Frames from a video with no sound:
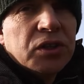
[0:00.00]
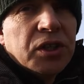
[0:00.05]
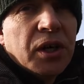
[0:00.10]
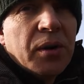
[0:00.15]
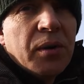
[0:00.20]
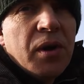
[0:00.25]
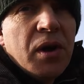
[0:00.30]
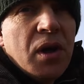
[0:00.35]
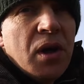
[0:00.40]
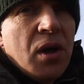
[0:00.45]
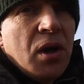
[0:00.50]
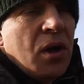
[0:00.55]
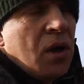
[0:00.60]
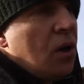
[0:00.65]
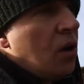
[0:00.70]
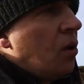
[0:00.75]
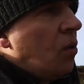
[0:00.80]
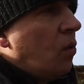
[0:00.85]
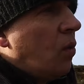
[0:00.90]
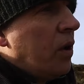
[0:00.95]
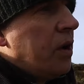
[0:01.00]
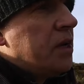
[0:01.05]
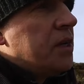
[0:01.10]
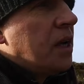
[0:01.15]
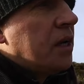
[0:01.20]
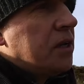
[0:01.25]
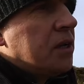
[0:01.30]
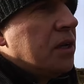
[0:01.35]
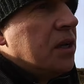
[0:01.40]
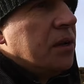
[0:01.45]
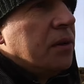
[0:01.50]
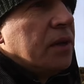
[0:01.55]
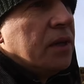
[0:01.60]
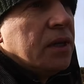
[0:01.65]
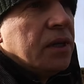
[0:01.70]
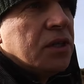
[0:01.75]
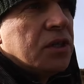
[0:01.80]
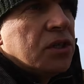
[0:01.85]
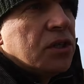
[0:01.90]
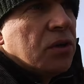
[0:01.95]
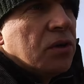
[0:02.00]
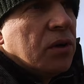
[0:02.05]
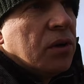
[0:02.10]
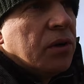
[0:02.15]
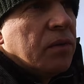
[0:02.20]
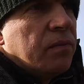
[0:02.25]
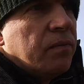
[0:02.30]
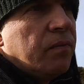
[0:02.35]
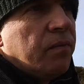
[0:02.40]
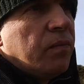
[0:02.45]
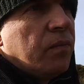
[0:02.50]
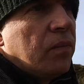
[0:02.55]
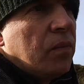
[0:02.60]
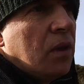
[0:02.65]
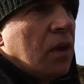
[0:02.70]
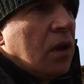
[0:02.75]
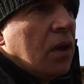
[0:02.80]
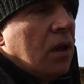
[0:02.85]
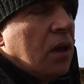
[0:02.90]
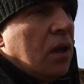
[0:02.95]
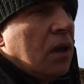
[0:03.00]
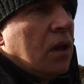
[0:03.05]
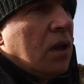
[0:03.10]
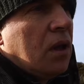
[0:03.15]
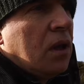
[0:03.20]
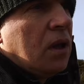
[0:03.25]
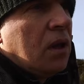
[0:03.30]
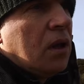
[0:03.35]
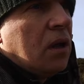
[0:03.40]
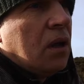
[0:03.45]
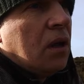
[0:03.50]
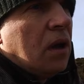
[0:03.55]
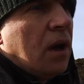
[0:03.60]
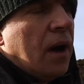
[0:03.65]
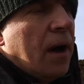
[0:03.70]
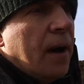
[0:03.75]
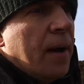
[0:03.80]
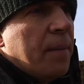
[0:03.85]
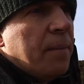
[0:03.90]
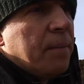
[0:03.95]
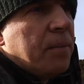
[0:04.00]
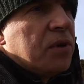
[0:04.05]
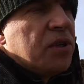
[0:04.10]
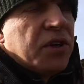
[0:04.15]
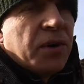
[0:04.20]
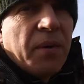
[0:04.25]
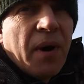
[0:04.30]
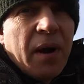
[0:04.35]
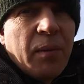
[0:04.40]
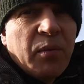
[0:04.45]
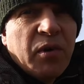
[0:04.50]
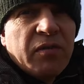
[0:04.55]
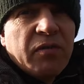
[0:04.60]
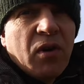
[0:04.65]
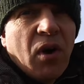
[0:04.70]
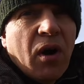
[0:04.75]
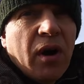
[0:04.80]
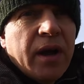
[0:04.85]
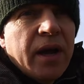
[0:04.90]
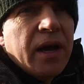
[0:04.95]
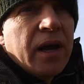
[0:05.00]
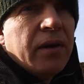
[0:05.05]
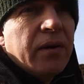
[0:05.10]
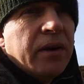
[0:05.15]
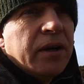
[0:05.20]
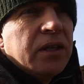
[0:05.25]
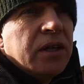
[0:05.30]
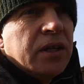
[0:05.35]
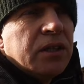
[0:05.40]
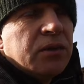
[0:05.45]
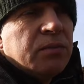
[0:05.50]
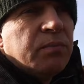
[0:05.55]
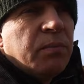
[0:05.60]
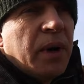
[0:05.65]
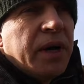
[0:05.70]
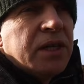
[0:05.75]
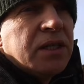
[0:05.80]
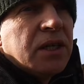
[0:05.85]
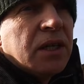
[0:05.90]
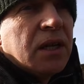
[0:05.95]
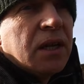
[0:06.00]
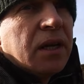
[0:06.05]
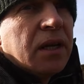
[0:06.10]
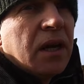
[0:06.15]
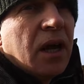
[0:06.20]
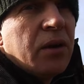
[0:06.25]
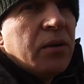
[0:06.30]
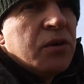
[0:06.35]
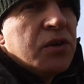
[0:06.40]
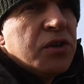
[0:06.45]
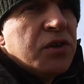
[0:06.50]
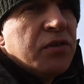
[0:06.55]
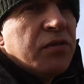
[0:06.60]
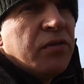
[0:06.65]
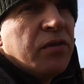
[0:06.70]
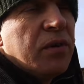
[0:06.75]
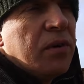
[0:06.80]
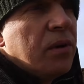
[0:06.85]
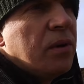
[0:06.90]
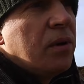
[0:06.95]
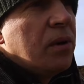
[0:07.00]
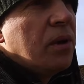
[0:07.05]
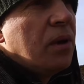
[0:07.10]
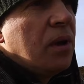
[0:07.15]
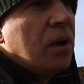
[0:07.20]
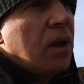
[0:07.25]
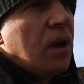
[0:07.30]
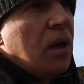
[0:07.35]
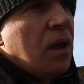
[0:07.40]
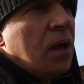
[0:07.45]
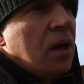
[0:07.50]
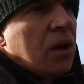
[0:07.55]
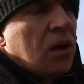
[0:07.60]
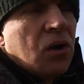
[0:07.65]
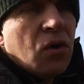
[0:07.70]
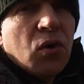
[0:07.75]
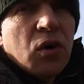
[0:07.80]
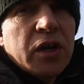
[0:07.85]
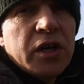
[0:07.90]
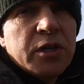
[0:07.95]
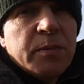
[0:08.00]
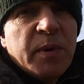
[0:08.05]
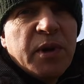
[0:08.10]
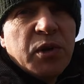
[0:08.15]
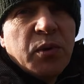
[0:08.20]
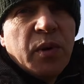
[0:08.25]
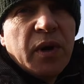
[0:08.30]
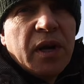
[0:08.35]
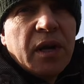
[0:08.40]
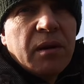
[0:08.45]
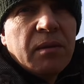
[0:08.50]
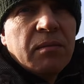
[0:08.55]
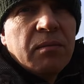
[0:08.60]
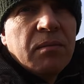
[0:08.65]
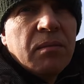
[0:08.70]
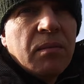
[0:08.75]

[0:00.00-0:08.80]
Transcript: So what you tend to do in this sort of terrain we've got here, it's basically loads of gullies between